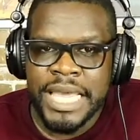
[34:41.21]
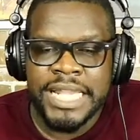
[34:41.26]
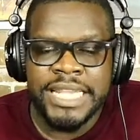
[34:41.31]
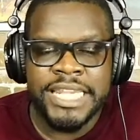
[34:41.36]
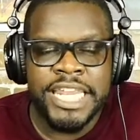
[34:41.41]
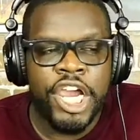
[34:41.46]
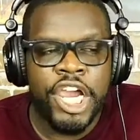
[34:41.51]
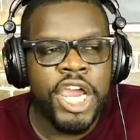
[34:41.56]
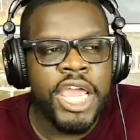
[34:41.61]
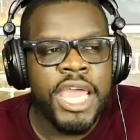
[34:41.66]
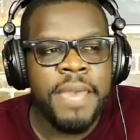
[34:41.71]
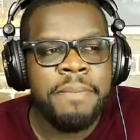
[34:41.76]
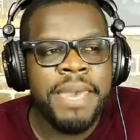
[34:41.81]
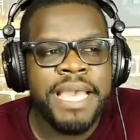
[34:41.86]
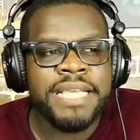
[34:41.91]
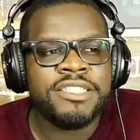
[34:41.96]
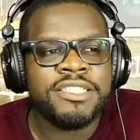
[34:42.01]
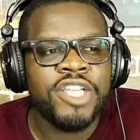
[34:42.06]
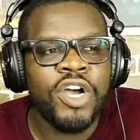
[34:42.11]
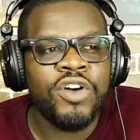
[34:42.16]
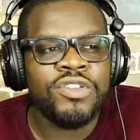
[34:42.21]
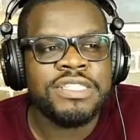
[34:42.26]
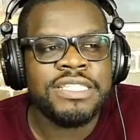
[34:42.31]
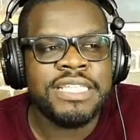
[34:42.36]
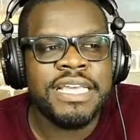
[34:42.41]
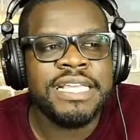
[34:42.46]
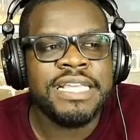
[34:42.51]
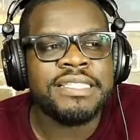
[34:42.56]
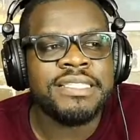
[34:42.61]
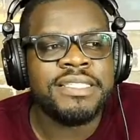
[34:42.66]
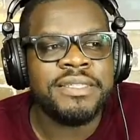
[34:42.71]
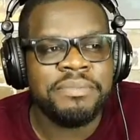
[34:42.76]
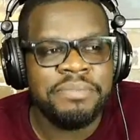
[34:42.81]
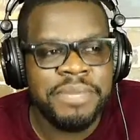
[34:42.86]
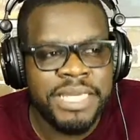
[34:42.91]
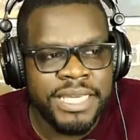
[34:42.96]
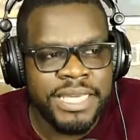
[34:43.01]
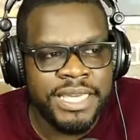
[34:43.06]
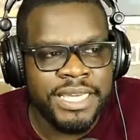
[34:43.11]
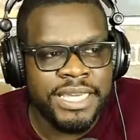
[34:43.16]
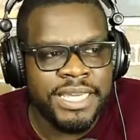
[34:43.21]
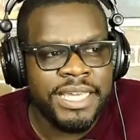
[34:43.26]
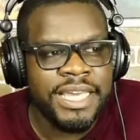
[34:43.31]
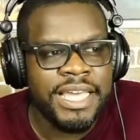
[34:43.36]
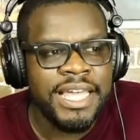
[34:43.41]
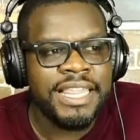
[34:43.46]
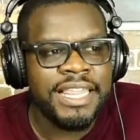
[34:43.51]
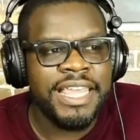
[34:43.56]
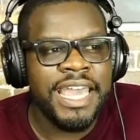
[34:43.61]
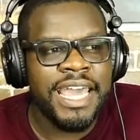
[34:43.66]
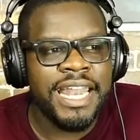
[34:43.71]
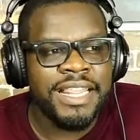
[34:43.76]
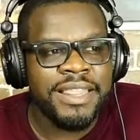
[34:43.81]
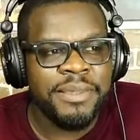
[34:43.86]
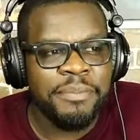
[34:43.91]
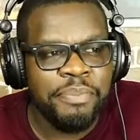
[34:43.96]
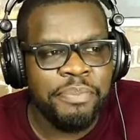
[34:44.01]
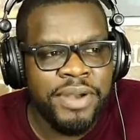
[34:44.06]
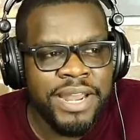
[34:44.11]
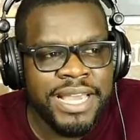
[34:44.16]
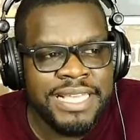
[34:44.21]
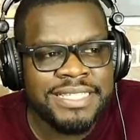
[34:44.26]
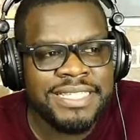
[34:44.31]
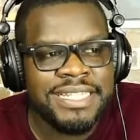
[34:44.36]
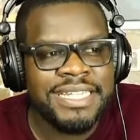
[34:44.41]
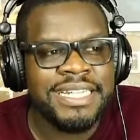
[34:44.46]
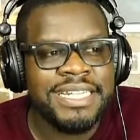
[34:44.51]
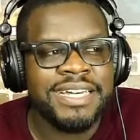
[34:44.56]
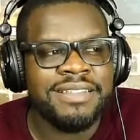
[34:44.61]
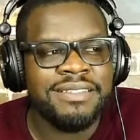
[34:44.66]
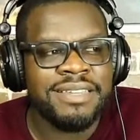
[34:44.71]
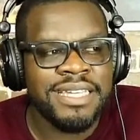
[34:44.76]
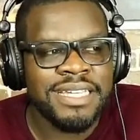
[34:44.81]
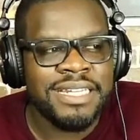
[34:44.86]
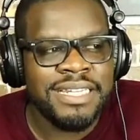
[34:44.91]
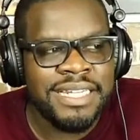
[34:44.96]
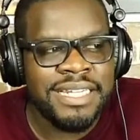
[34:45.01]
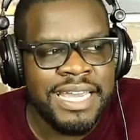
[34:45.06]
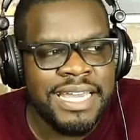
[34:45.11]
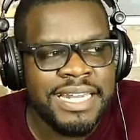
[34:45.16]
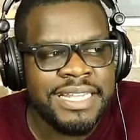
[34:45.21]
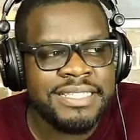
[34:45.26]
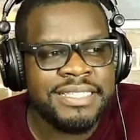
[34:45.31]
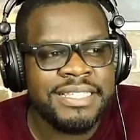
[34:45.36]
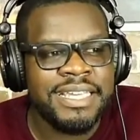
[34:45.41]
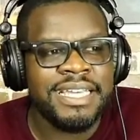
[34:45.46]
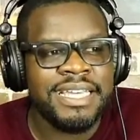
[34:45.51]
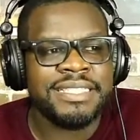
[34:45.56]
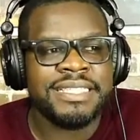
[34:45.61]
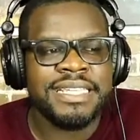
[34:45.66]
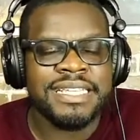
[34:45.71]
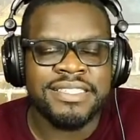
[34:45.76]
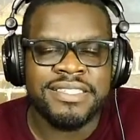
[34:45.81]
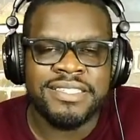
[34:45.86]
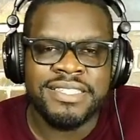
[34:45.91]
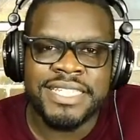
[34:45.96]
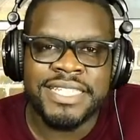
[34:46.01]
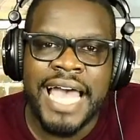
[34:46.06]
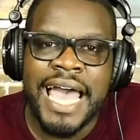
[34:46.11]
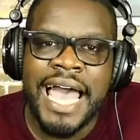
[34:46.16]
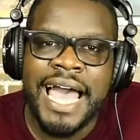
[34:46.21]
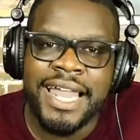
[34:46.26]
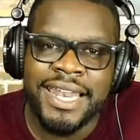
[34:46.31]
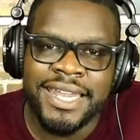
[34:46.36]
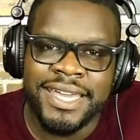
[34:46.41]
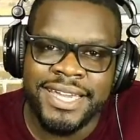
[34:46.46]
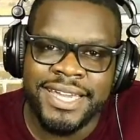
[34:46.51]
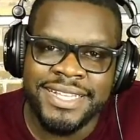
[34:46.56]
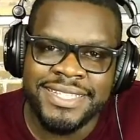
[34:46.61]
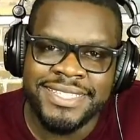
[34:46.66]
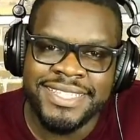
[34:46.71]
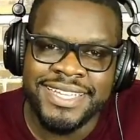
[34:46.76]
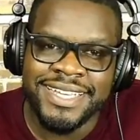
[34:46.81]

It makes no sense to me that the president of the United States is silent